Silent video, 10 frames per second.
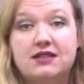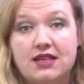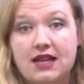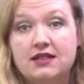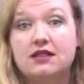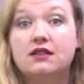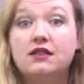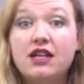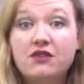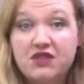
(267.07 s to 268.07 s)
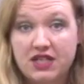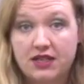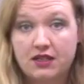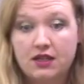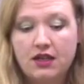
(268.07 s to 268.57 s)
States lived
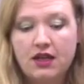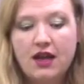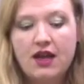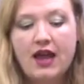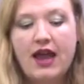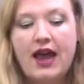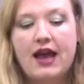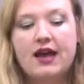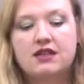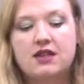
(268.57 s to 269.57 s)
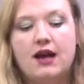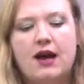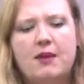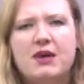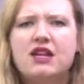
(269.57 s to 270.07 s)
in. And
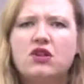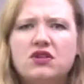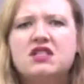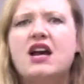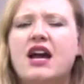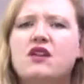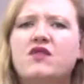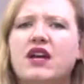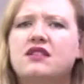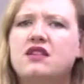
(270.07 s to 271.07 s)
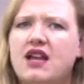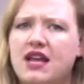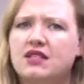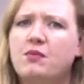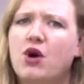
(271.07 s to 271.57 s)
it looks kind of like
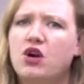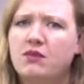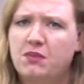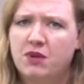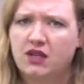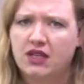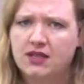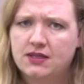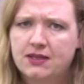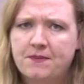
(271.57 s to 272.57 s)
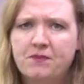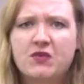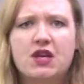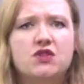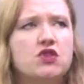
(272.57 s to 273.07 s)
today's apartment buildings.
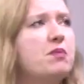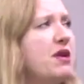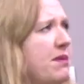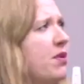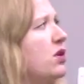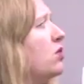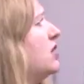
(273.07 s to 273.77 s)
So people who